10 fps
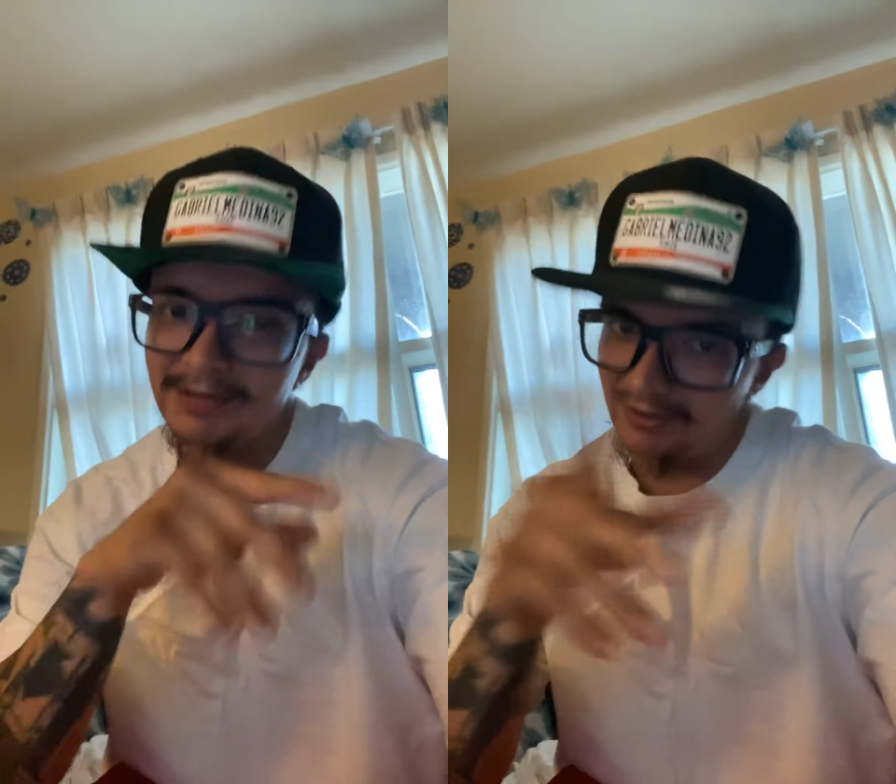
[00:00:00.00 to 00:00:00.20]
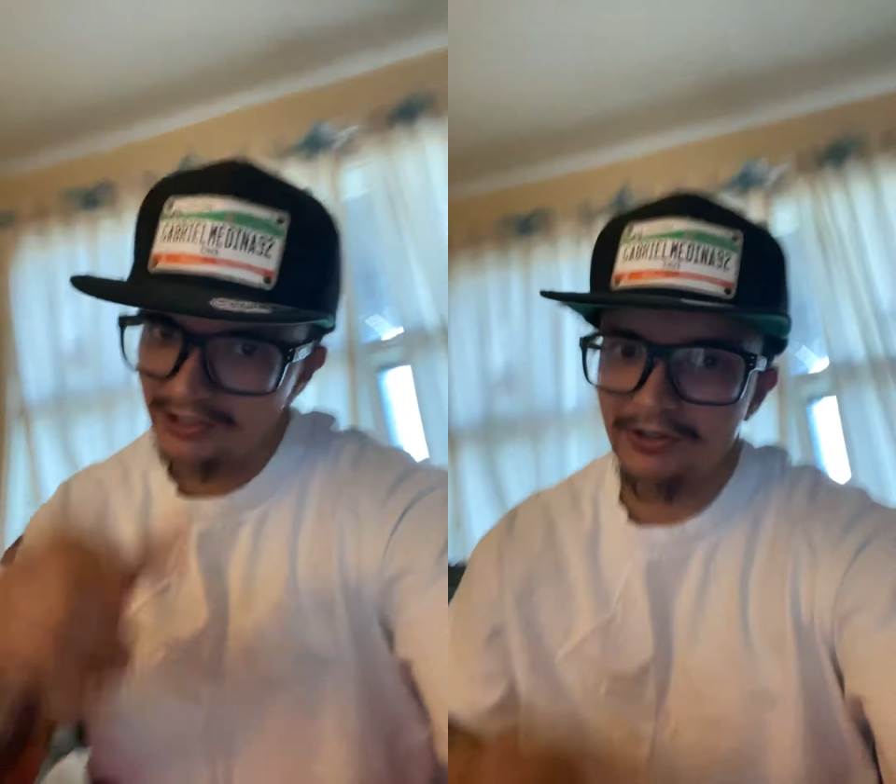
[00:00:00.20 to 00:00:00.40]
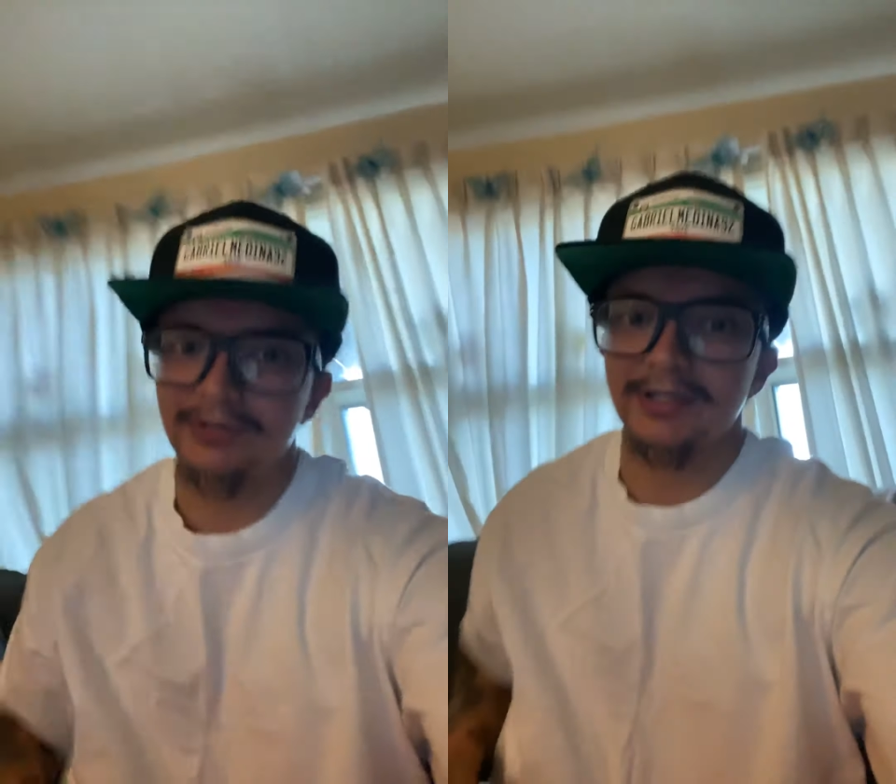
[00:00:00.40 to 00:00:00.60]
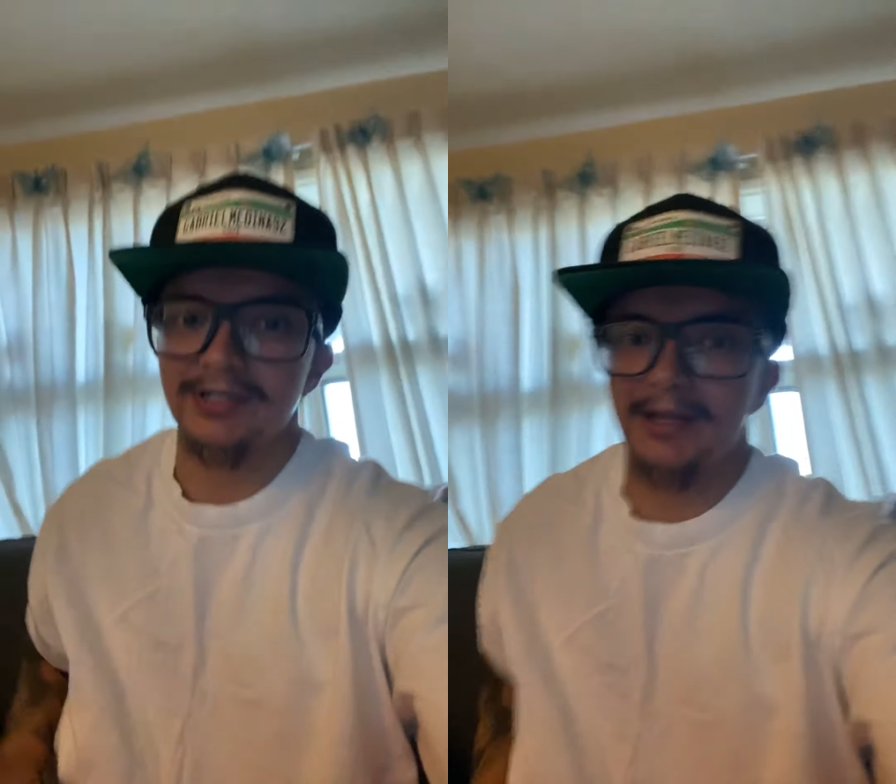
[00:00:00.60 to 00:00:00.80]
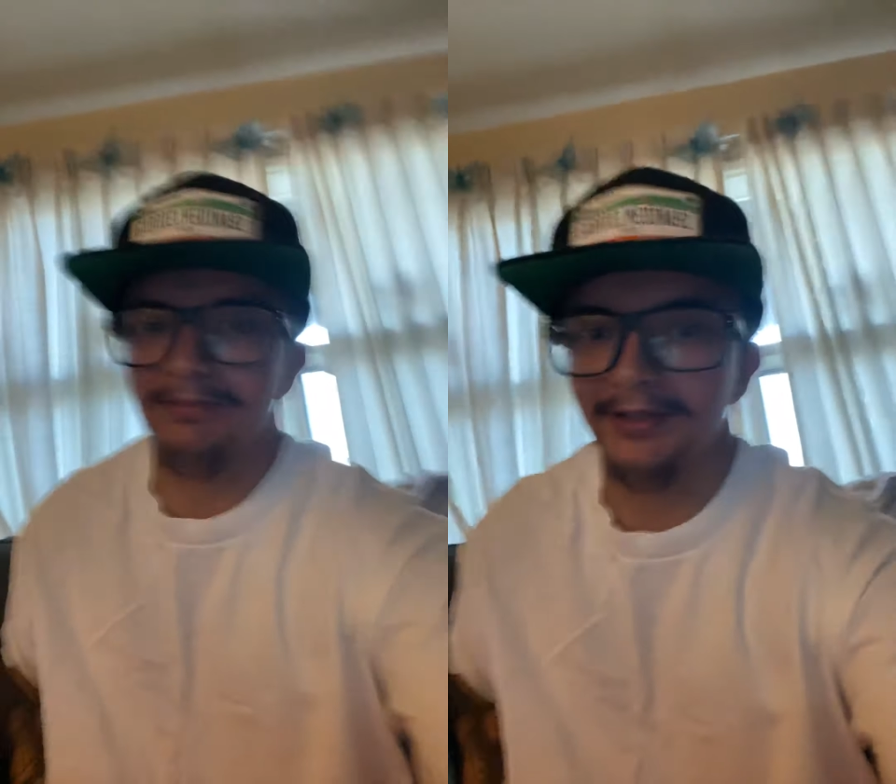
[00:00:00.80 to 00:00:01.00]
I'll show you guys
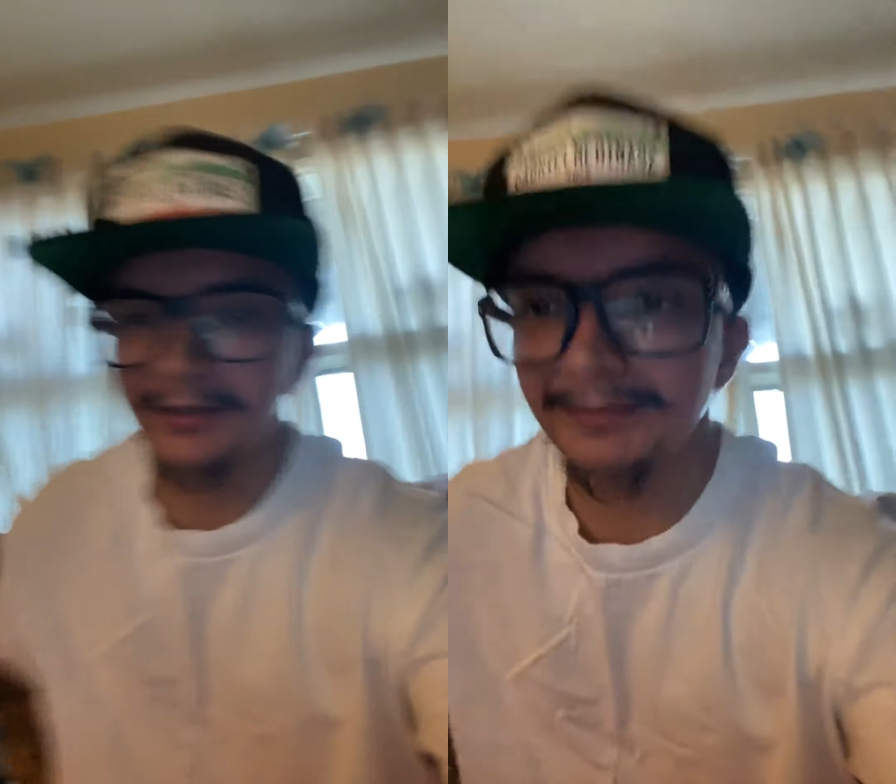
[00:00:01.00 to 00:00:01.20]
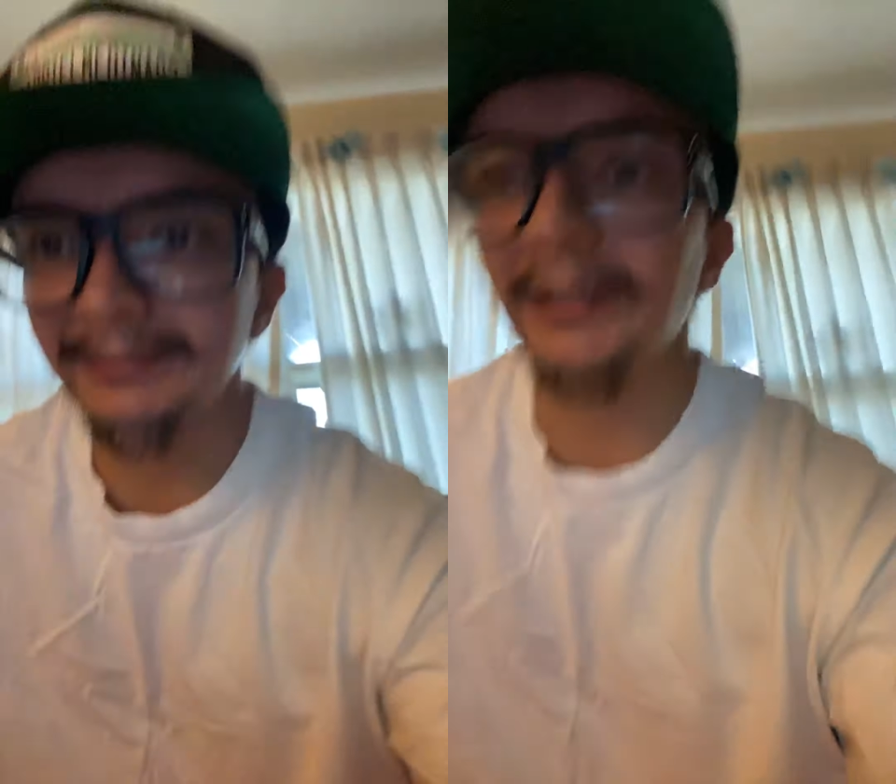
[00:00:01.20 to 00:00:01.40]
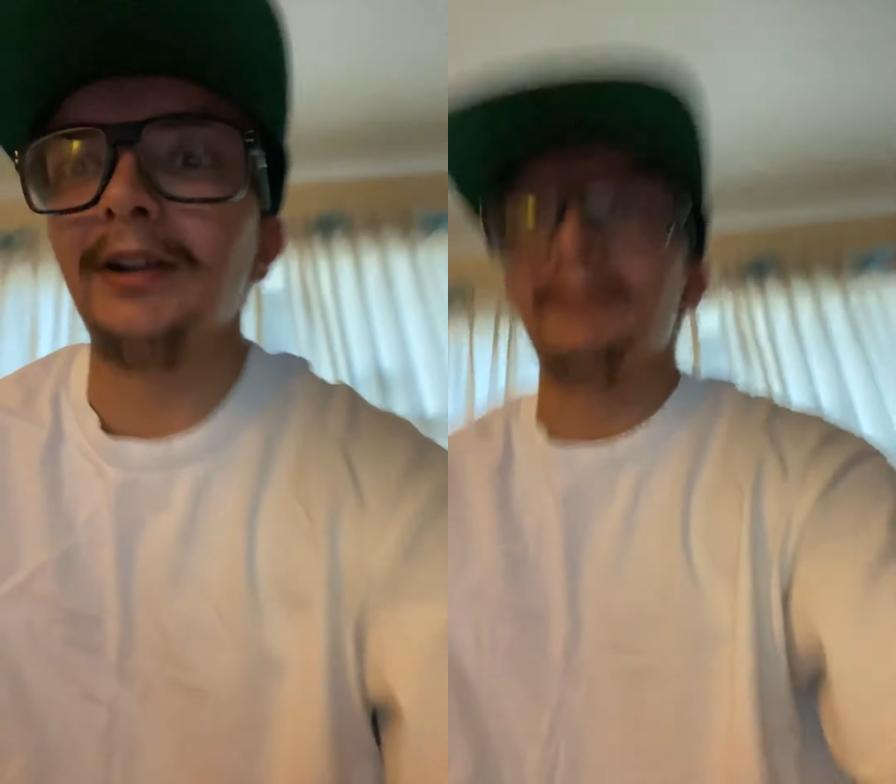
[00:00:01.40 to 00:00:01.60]
that play. All